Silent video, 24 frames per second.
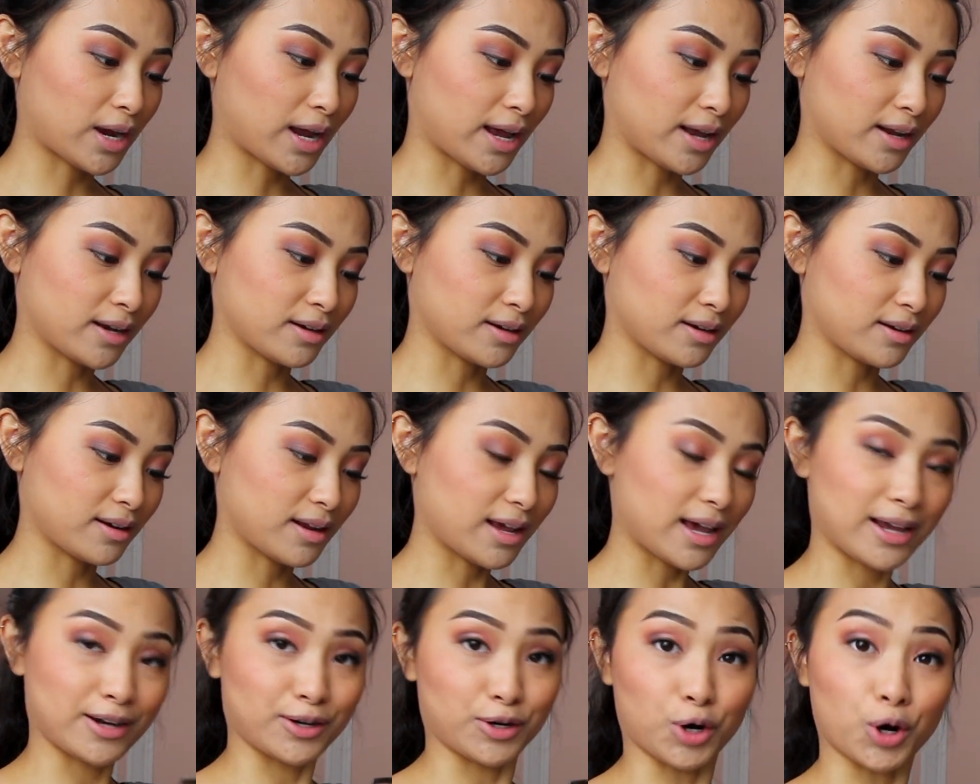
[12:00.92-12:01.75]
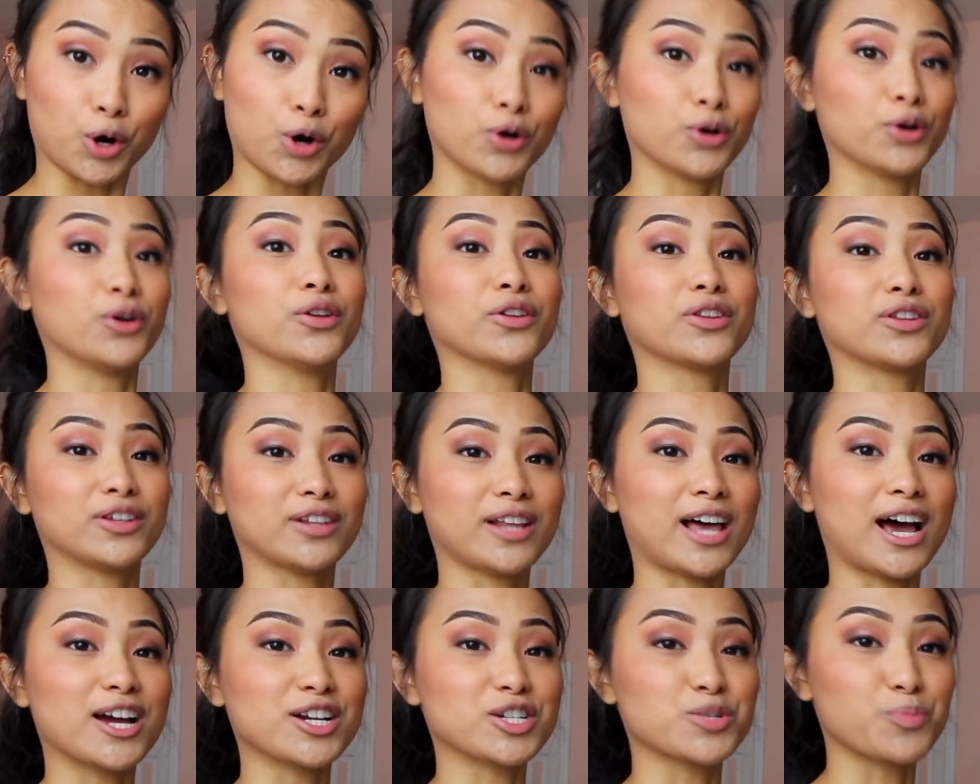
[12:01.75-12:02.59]
and and curl the
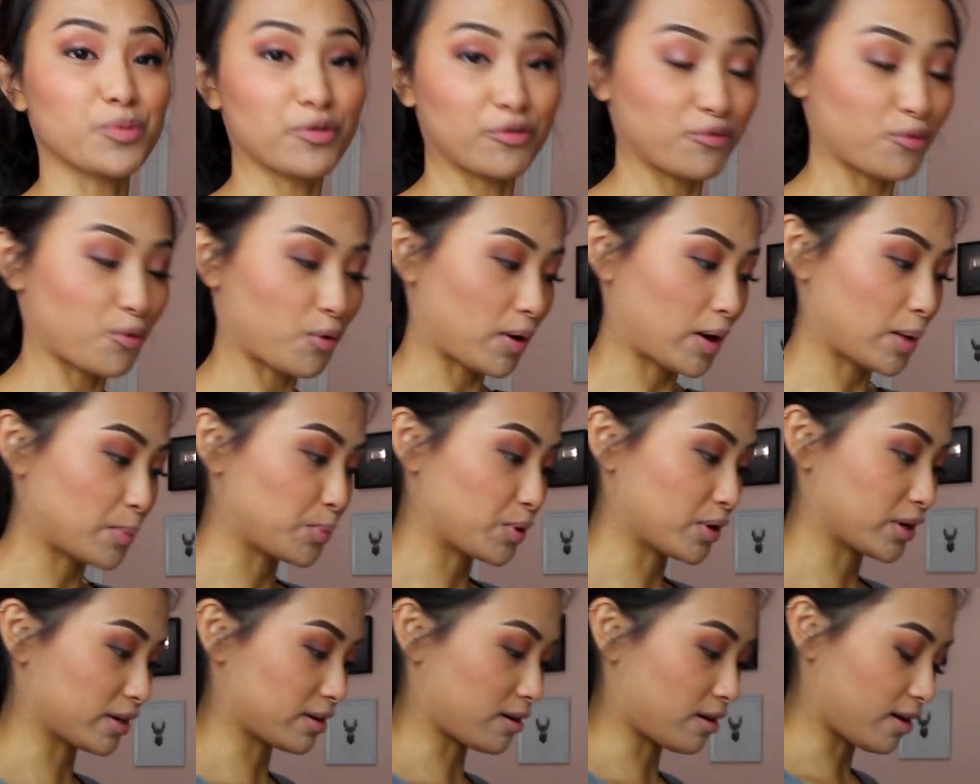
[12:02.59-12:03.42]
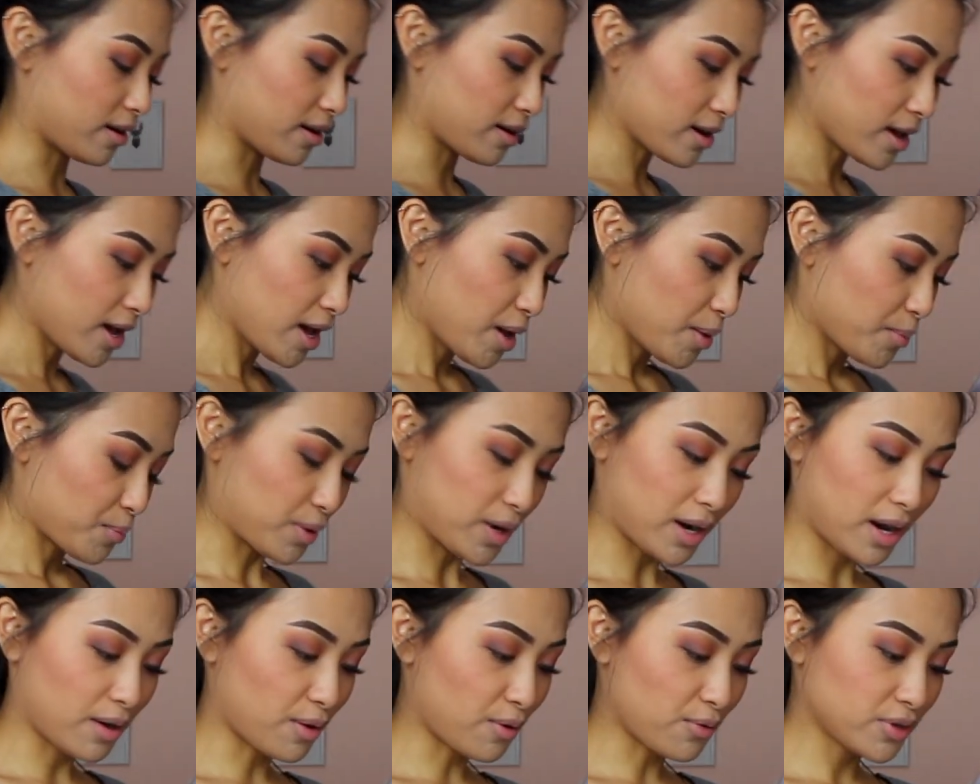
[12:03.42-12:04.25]
lash before I put it on.
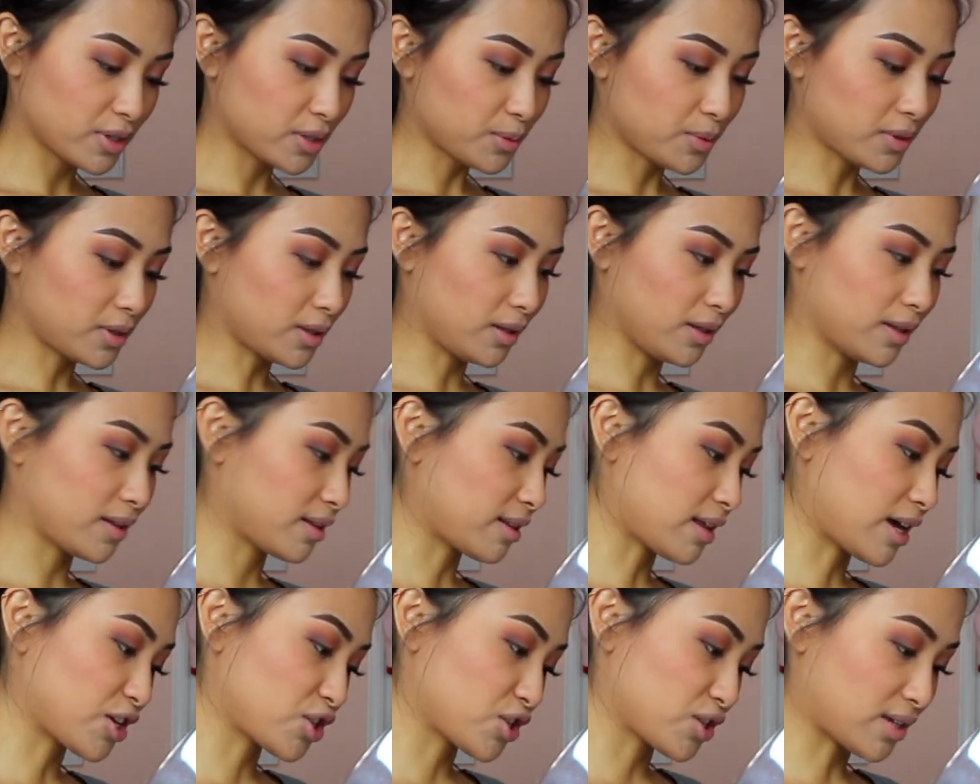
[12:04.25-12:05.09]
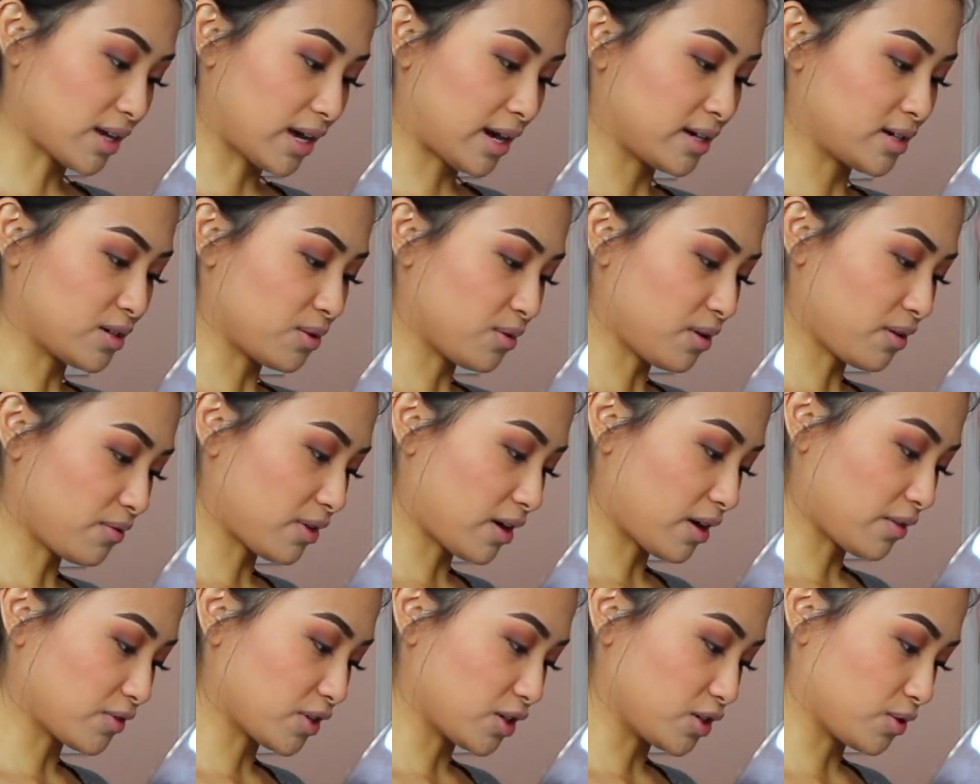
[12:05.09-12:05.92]
But I noticed with the Lithe lashes, I don't
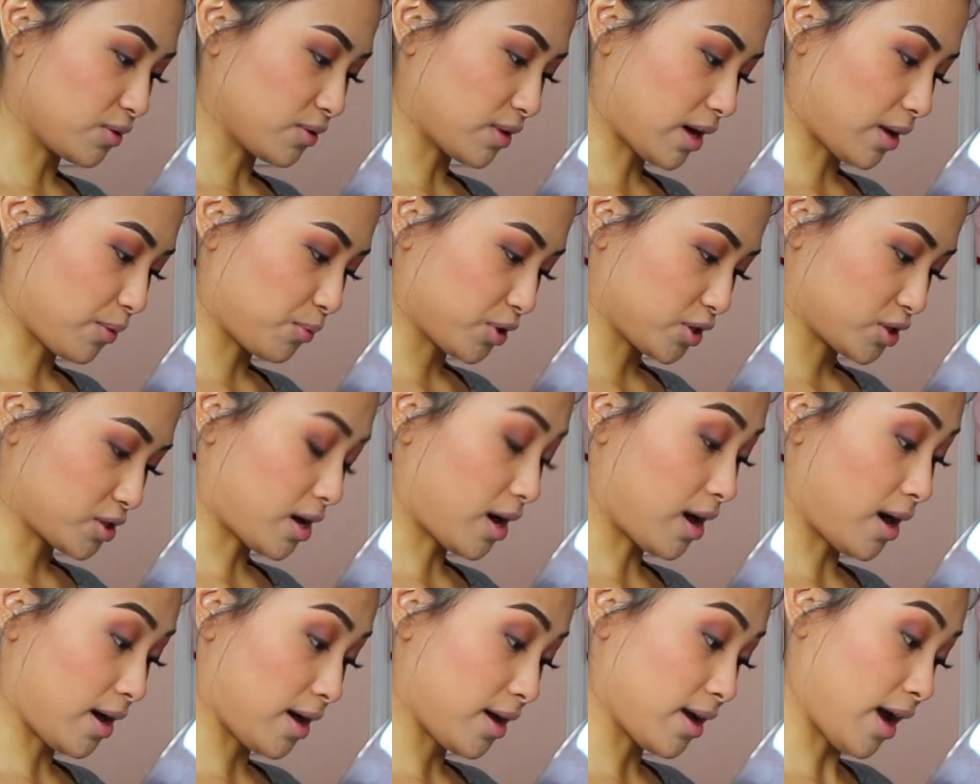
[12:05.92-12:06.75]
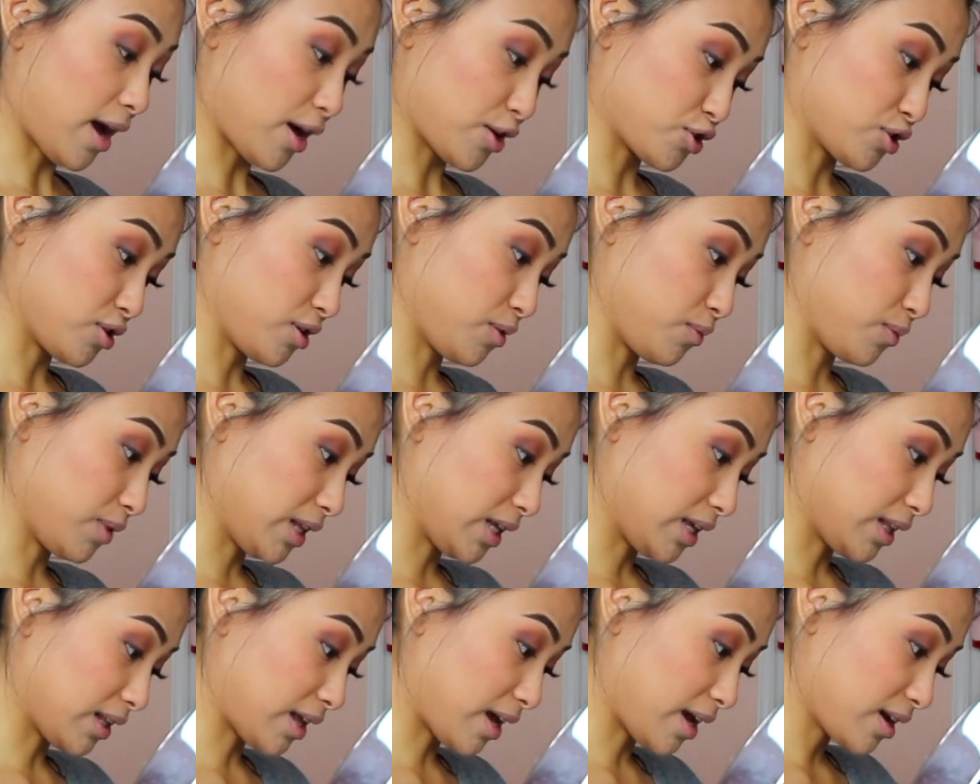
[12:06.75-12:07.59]
ever have to do that, which I actually
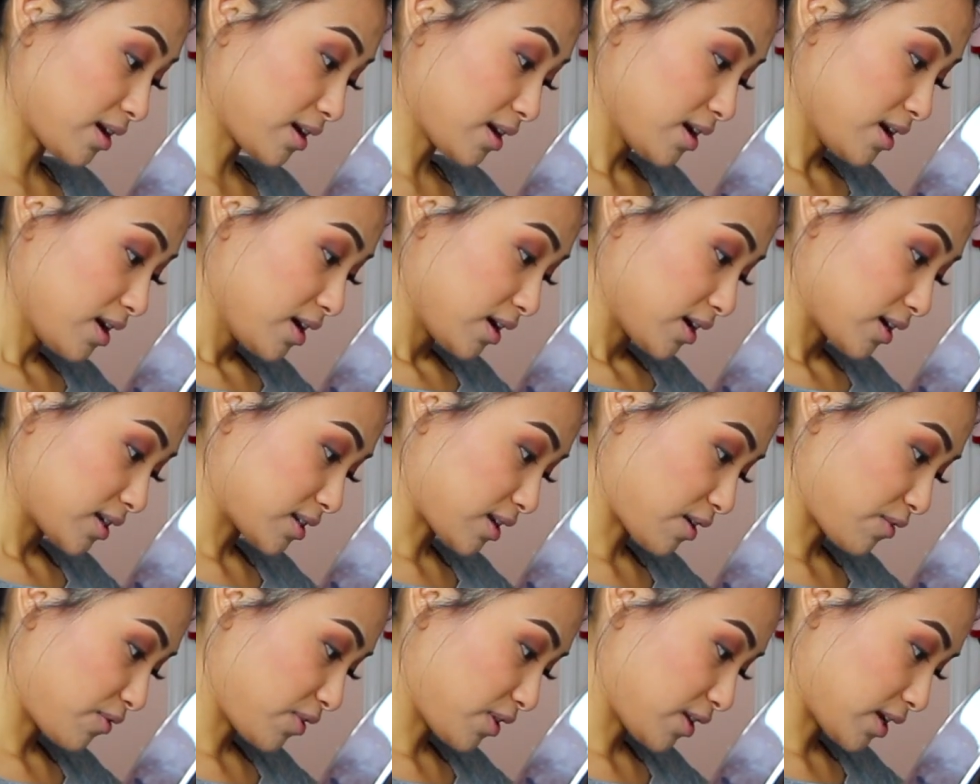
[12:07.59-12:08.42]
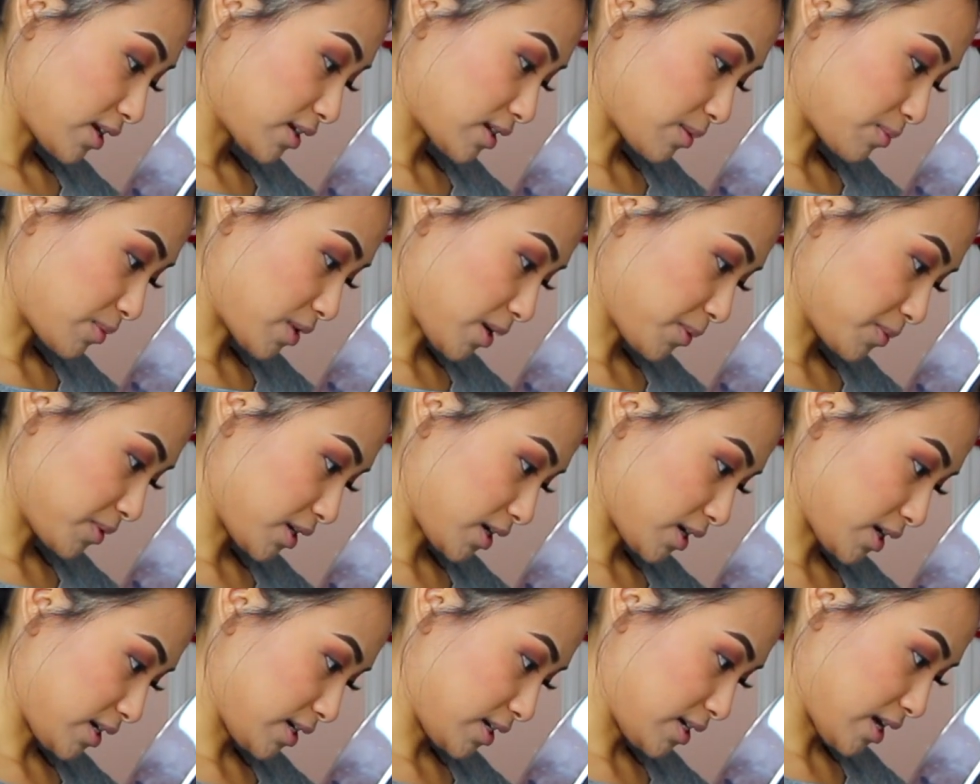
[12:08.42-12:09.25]
really like, because I feel like sometimes
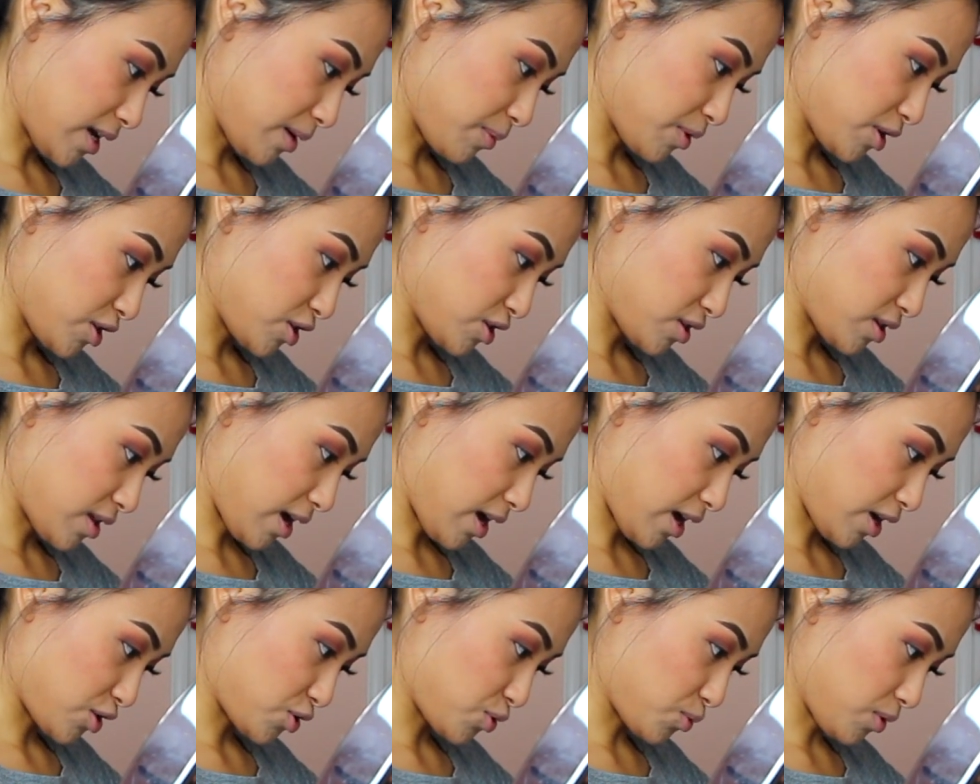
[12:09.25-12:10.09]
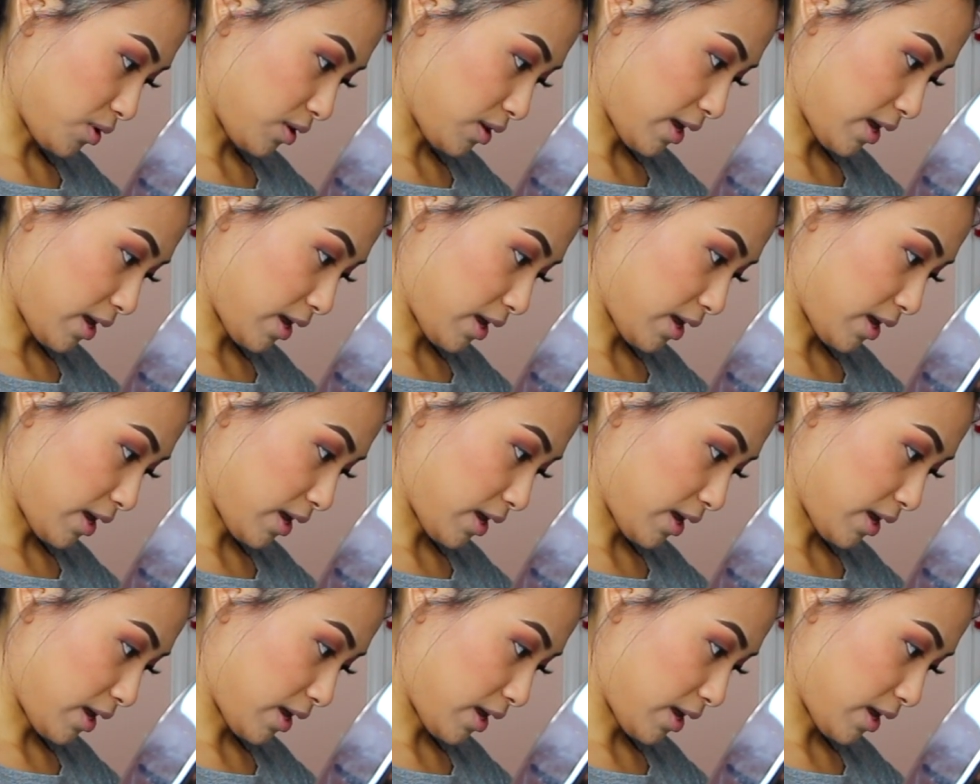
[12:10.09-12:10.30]
it can damage the actual